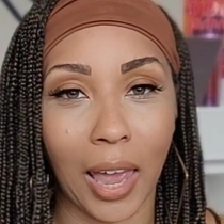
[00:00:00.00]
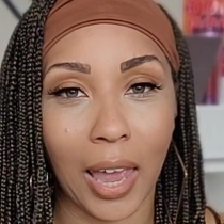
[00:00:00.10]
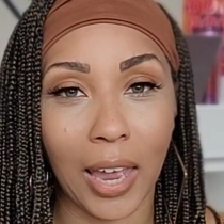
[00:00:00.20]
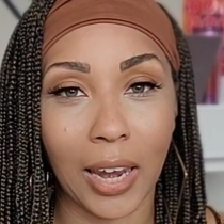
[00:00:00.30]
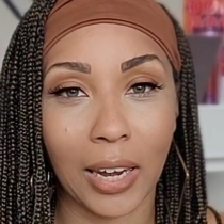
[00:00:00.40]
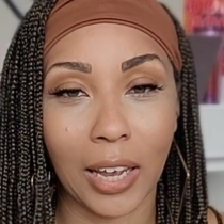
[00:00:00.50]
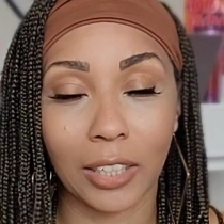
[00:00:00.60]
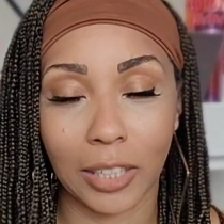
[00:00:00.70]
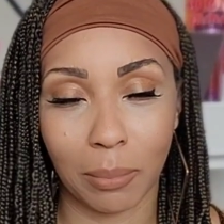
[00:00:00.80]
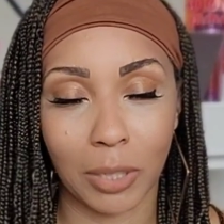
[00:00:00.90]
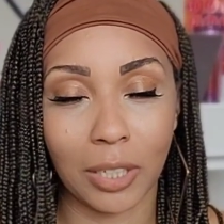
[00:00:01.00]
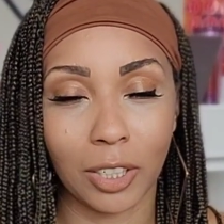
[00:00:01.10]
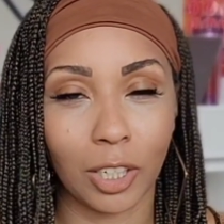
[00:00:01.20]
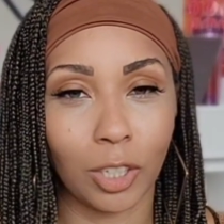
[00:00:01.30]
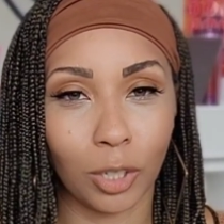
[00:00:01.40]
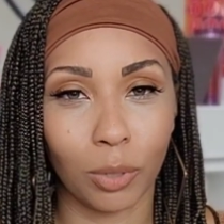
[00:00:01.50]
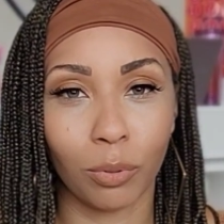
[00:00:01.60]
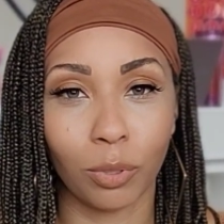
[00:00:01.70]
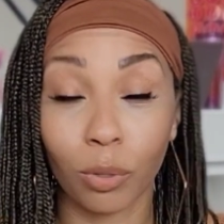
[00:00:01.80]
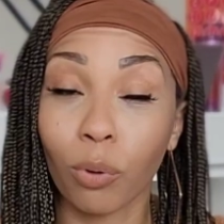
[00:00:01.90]
and attempting to do
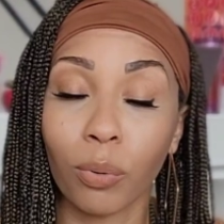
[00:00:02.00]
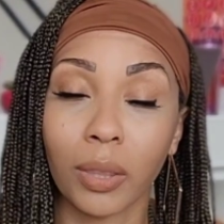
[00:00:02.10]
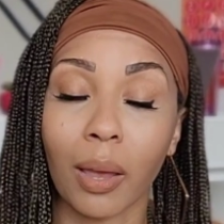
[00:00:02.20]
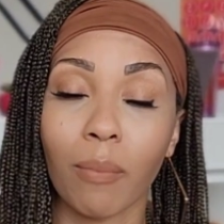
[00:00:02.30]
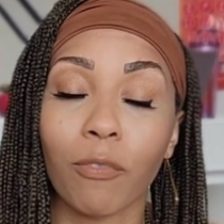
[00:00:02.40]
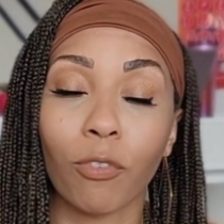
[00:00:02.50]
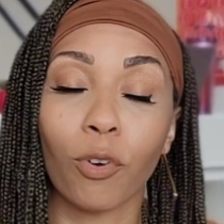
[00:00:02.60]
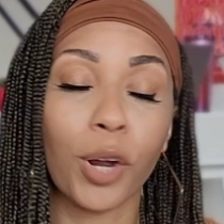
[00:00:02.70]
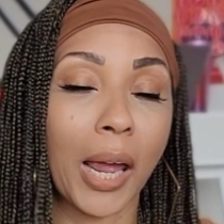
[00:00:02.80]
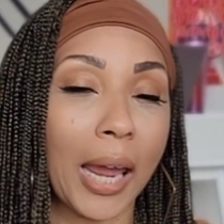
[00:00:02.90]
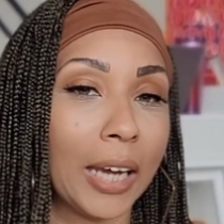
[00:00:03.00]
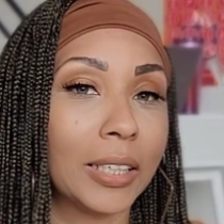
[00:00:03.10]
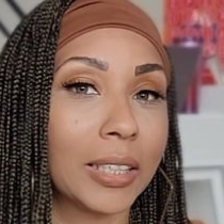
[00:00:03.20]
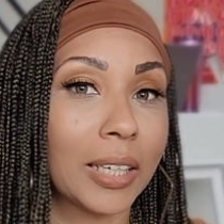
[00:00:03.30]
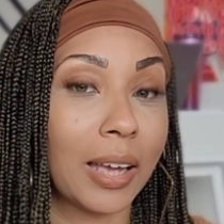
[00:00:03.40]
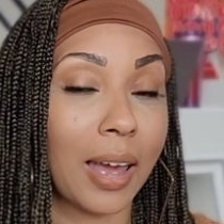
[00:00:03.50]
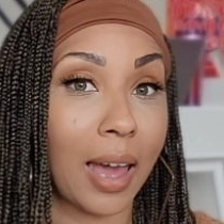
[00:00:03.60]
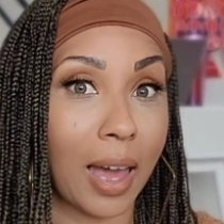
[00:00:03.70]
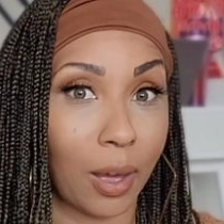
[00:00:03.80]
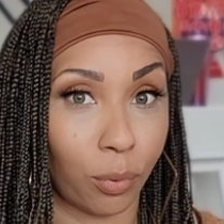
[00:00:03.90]
school with them for 8
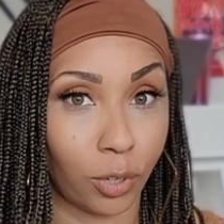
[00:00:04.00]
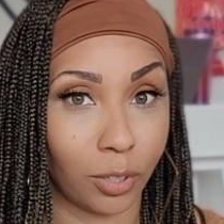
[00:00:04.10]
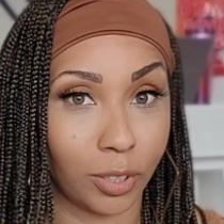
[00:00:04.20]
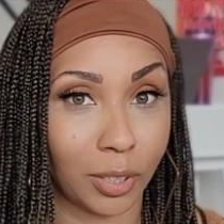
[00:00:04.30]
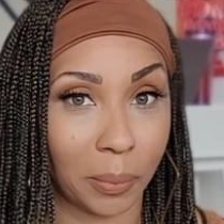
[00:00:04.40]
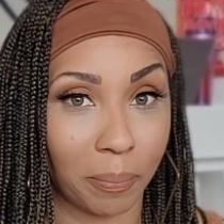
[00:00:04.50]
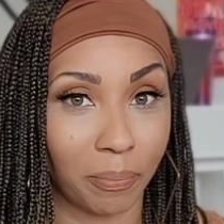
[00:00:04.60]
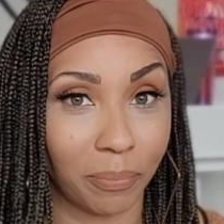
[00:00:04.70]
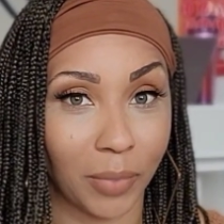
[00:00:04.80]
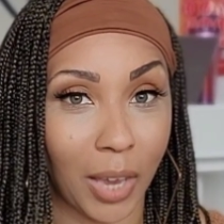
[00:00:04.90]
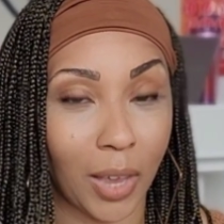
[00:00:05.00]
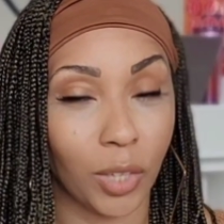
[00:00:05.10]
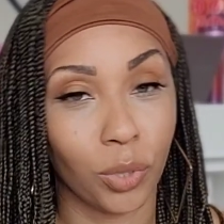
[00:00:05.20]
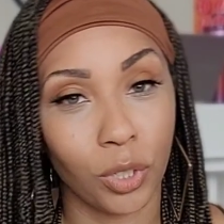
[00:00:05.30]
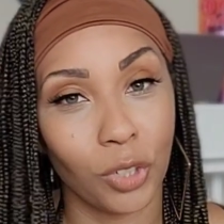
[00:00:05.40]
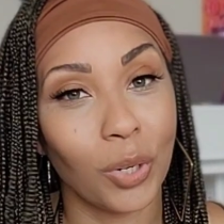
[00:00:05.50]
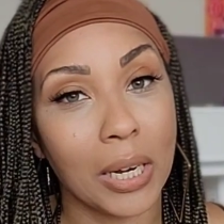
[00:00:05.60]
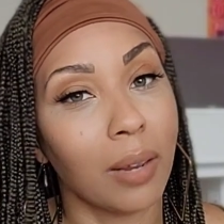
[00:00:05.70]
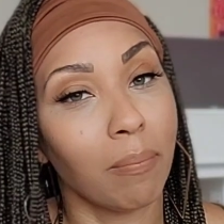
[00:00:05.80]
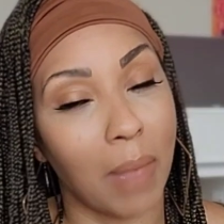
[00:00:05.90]
hours. So, as you
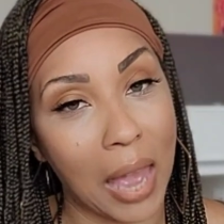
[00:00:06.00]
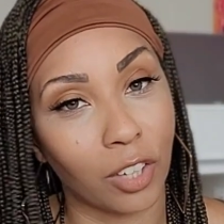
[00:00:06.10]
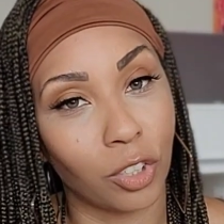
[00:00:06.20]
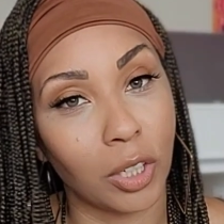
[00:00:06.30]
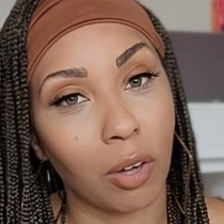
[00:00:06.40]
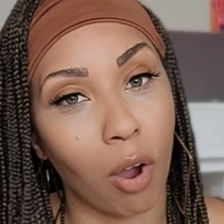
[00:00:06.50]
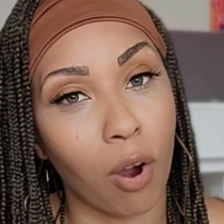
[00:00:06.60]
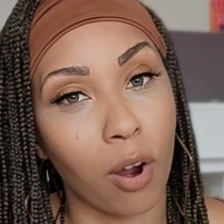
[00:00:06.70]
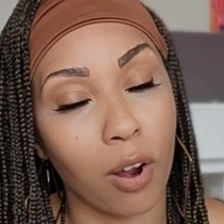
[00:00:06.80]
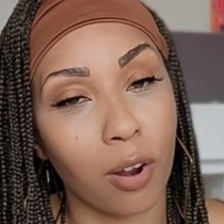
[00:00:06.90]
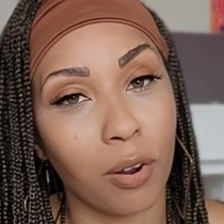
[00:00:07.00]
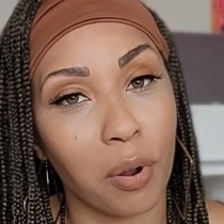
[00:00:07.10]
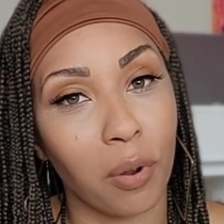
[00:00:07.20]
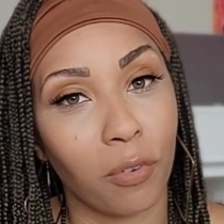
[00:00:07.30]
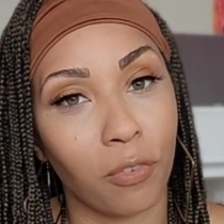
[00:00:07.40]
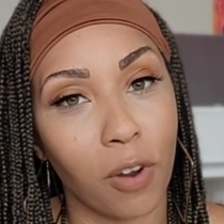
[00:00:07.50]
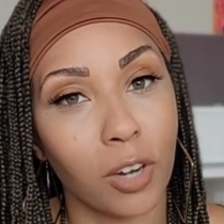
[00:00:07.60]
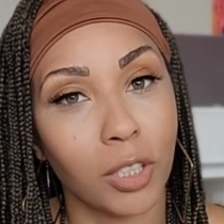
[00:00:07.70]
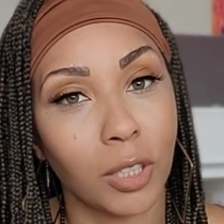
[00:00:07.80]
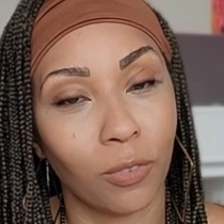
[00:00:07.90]
can imagine, our
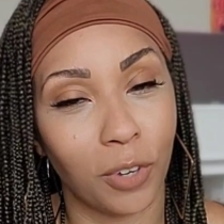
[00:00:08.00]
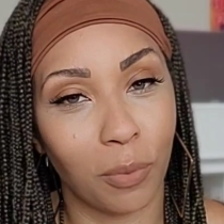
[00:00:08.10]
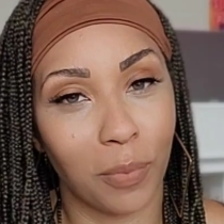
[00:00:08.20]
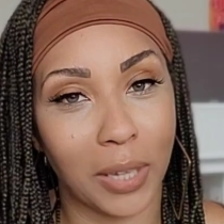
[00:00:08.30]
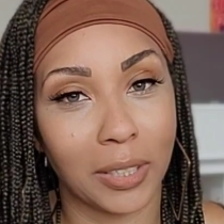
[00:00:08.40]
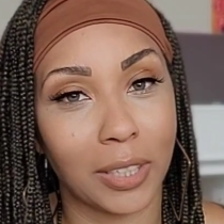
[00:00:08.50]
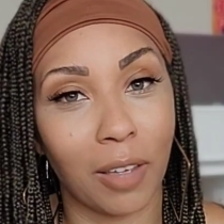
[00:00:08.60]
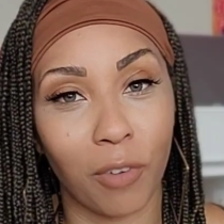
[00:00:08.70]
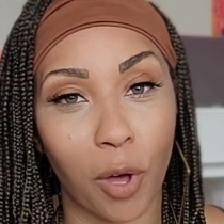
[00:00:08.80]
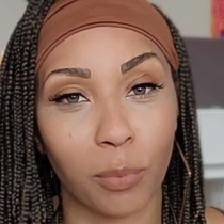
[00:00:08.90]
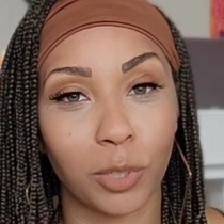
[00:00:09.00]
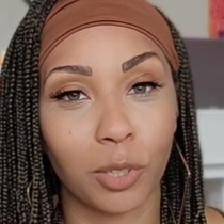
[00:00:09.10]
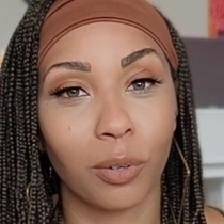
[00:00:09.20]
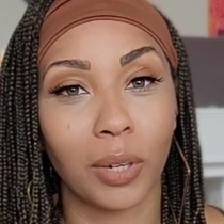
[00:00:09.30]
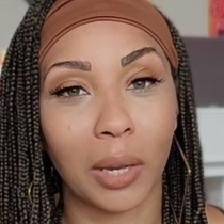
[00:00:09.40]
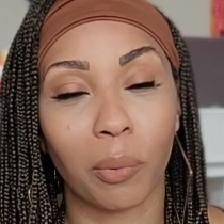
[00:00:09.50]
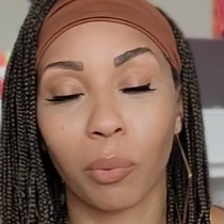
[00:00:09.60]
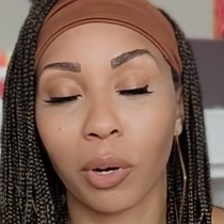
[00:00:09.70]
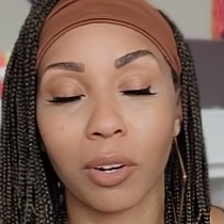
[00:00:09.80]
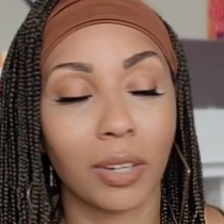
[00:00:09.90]
first few months of homeschooling
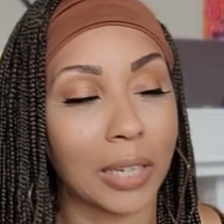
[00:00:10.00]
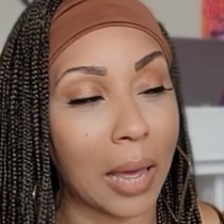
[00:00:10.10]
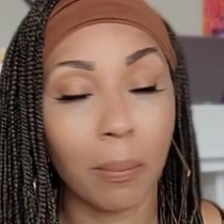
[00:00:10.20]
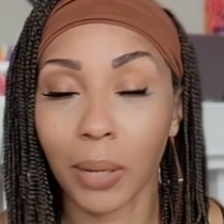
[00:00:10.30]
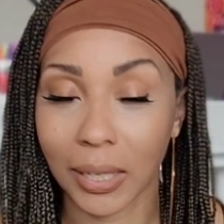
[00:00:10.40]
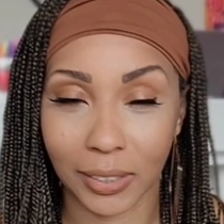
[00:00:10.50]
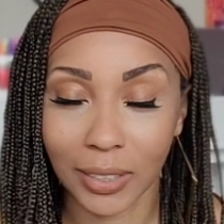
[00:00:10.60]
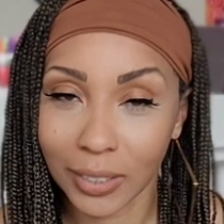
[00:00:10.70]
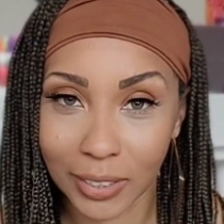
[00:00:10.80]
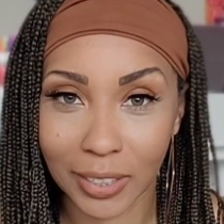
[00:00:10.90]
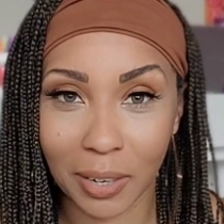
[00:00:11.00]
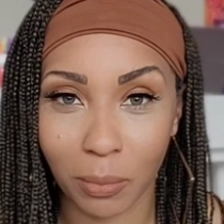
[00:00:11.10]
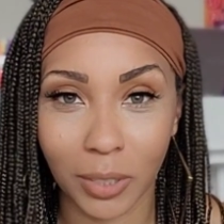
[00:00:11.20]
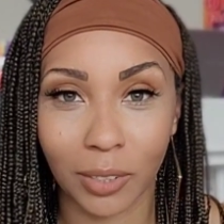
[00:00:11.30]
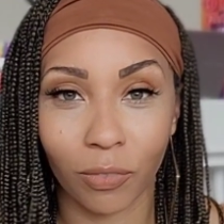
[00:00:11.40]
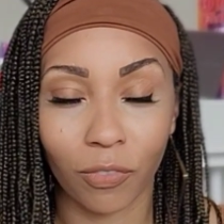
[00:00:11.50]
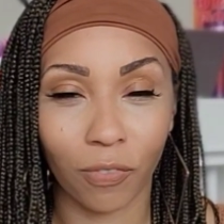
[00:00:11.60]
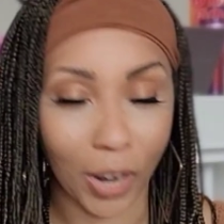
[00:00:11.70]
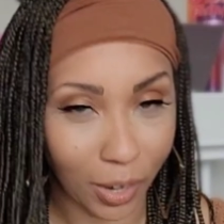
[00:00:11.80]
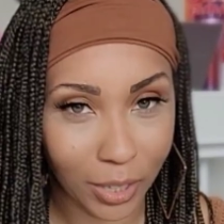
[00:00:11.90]
were not pleasant. It was
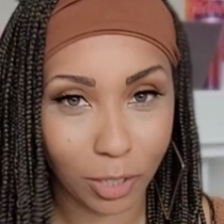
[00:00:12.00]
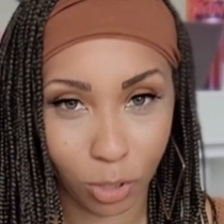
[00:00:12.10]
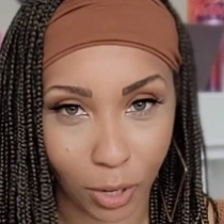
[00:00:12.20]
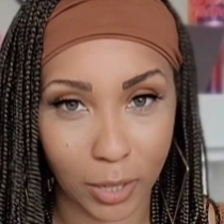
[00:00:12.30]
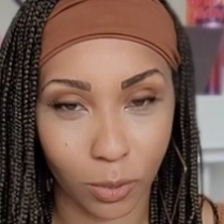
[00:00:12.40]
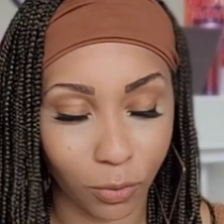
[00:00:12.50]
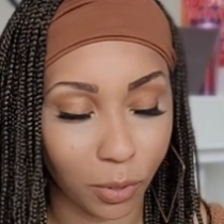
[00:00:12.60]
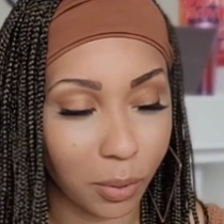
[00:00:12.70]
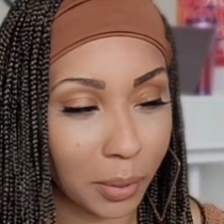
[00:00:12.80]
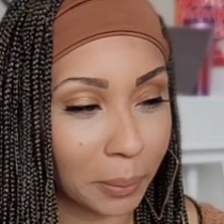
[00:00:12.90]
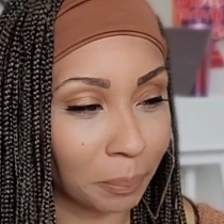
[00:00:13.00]
very stressful.